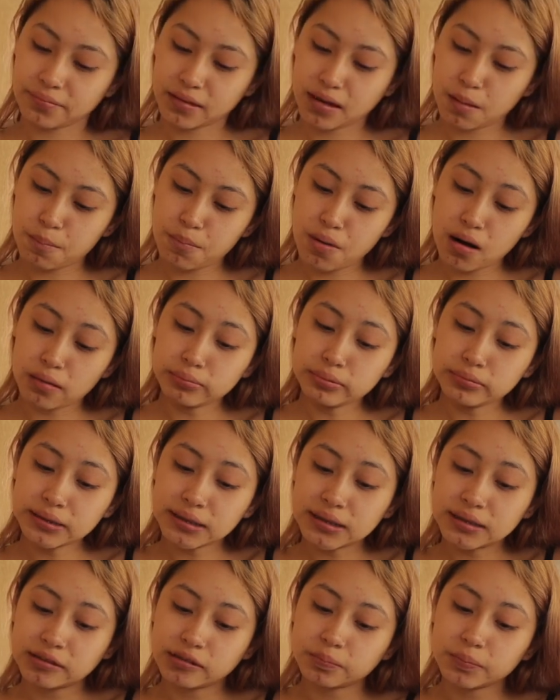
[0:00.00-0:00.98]
I'm probably
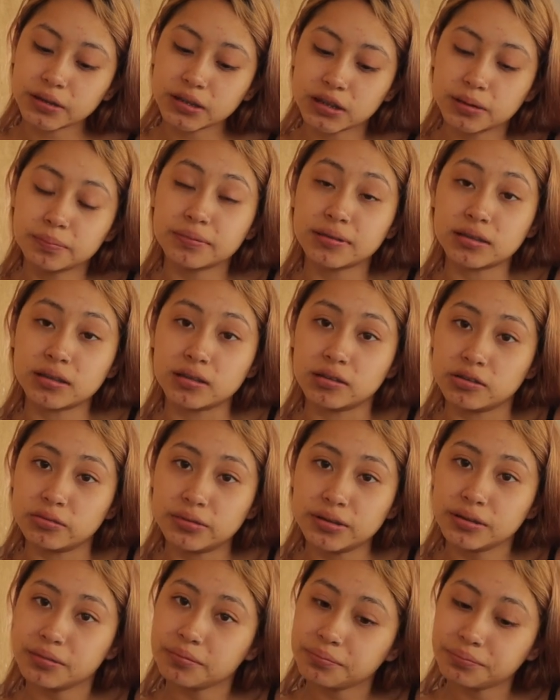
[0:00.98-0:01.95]
gonna spark up the other
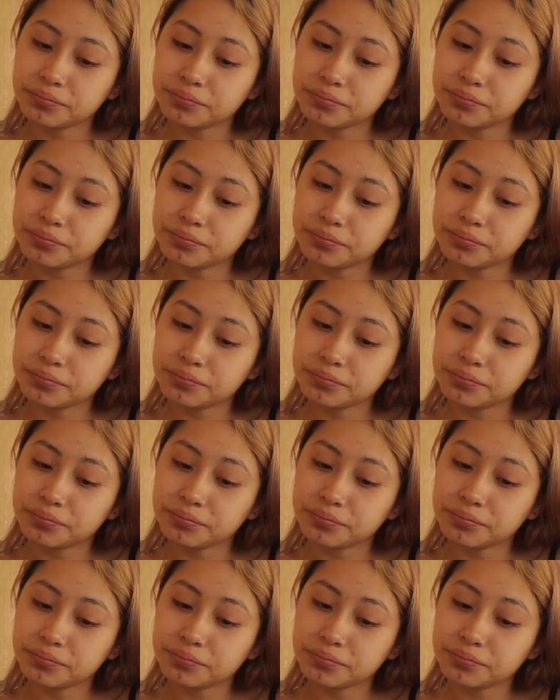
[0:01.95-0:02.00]
one